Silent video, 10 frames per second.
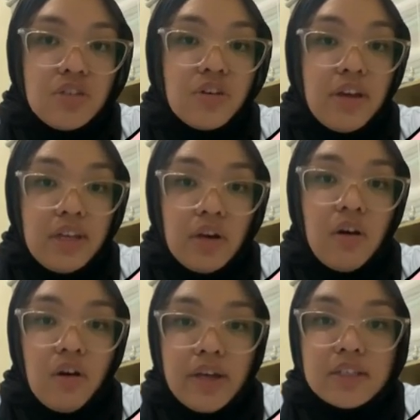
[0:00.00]

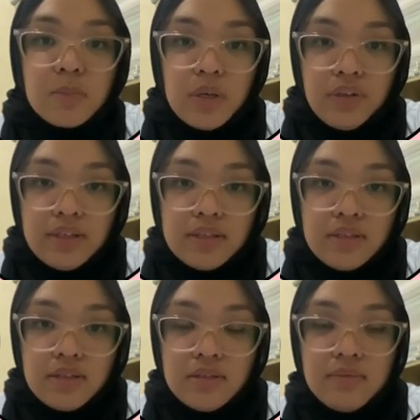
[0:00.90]
training, or
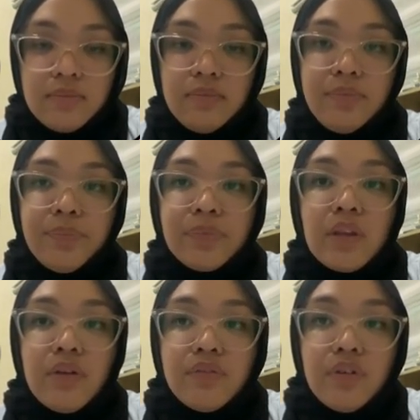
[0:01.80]
experience.
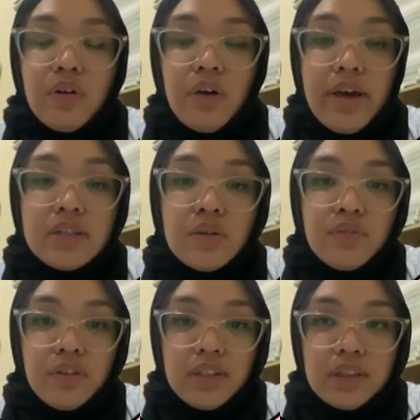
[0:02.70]
For
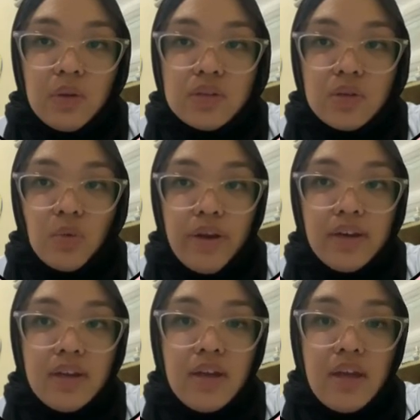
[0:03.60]
ISO
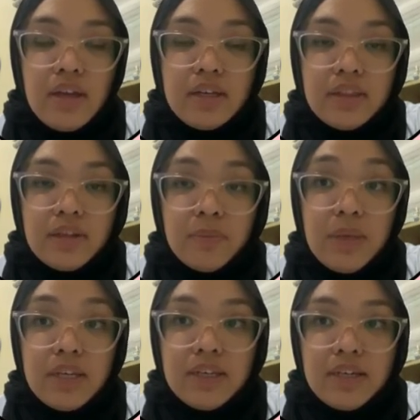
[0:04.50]
14001,
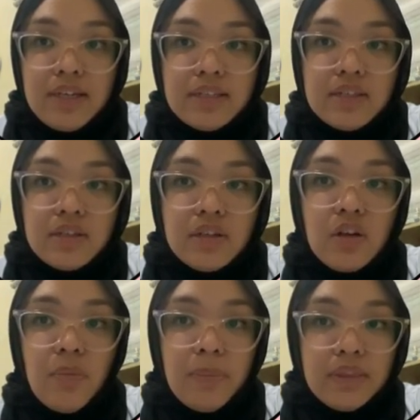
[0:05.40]
determine the necessary
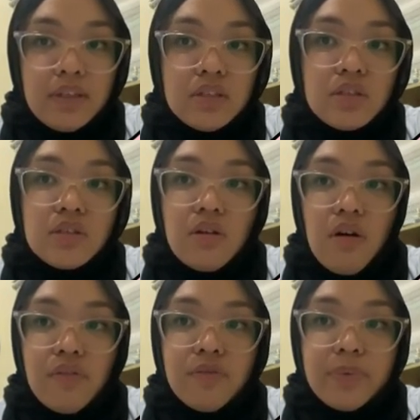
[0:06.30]
competence
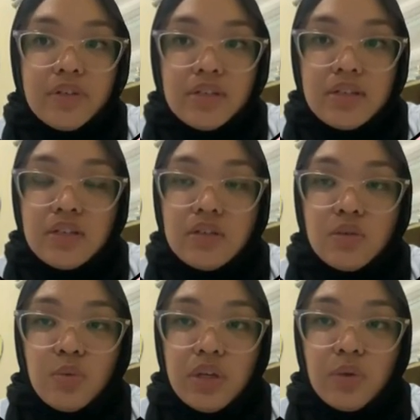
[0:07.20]
of persons
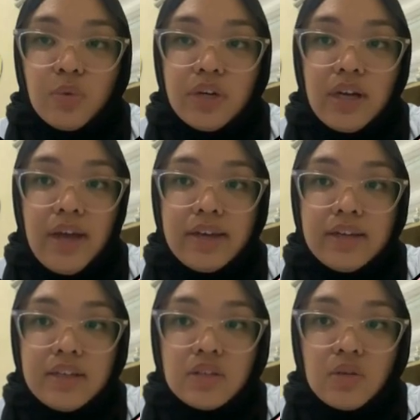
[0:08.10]
doing work
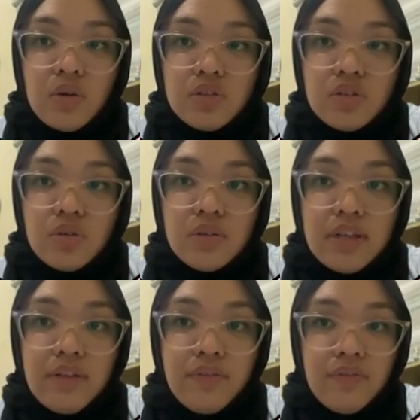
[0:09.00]
under its control
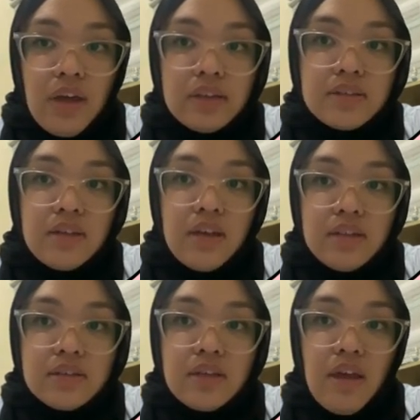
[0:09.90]
that affects
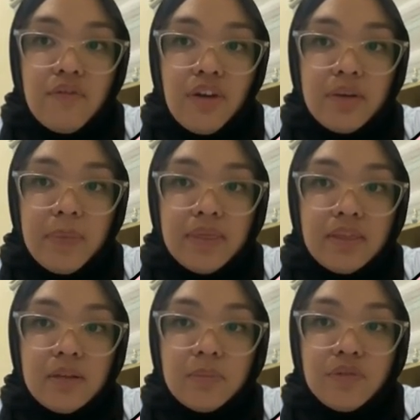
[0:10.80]
its
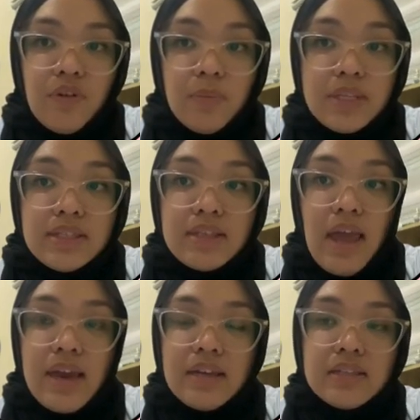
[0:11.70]
environmental performance
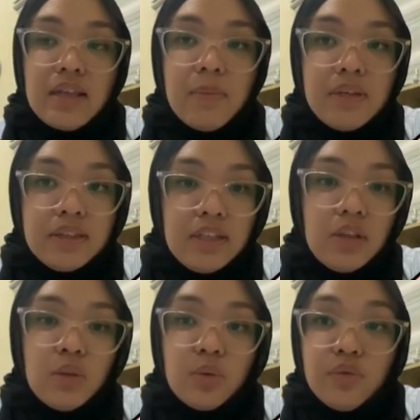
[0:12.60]
and its
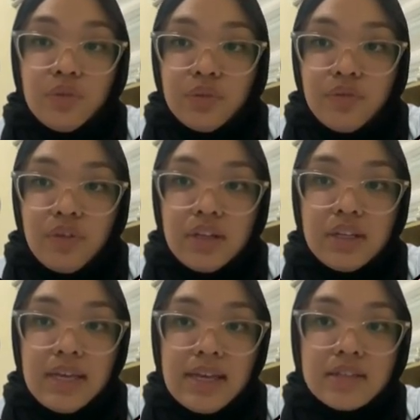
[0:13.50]
ability to
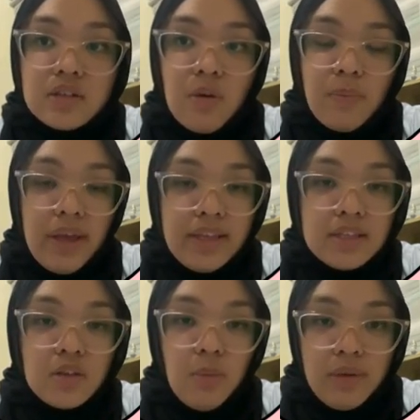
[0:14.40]
fulfill its
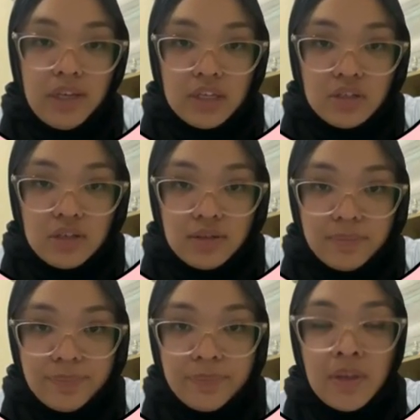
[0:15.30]
compliance
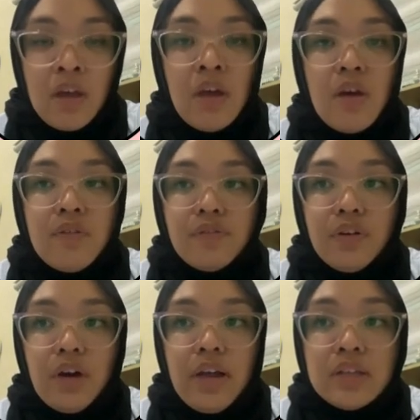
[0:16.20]
obligation.
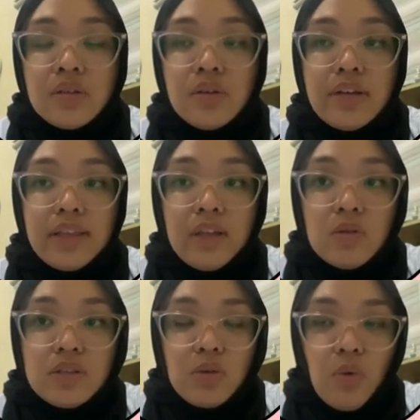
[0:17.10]
For ISO
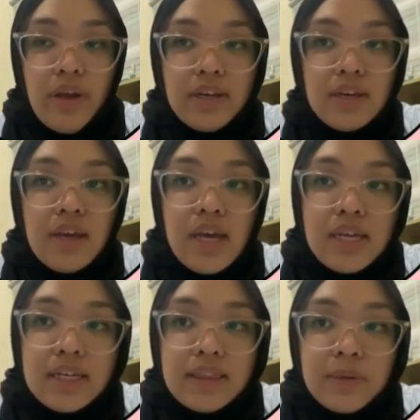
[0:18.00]
9001,
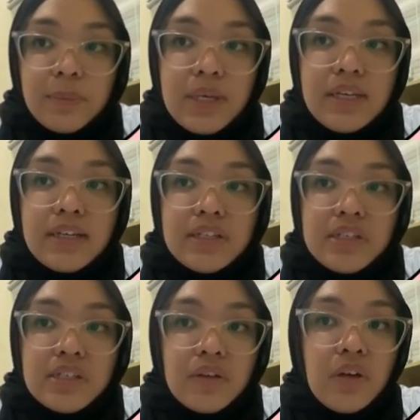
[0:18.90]
determine the
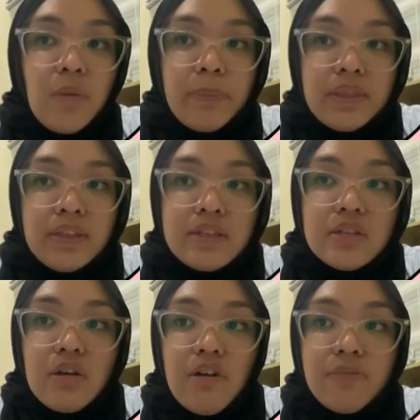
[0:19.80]
necessary
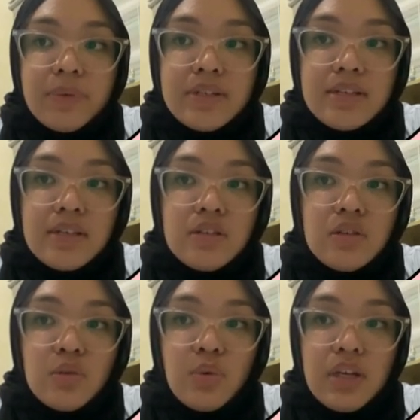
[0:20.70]
competence of
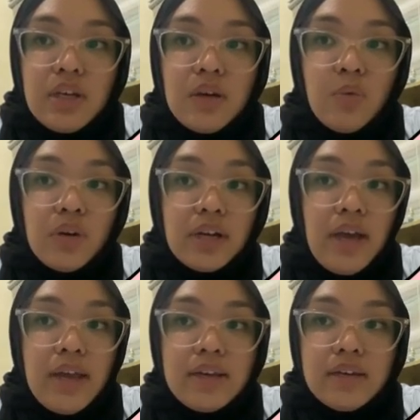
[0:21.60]
persons doing
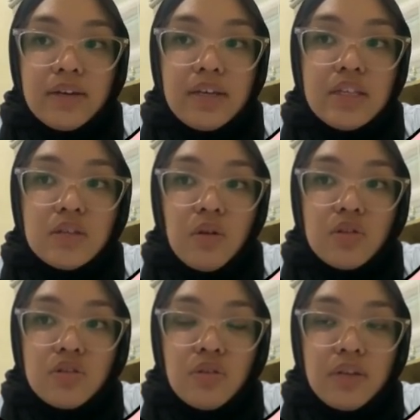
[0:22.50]
work under its
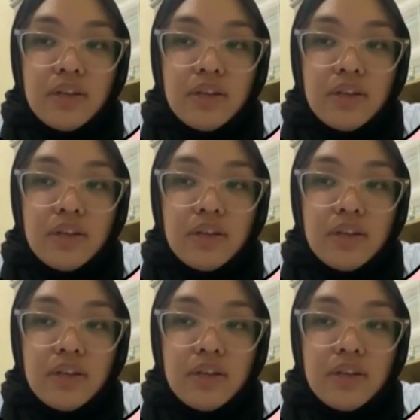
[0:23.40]
control that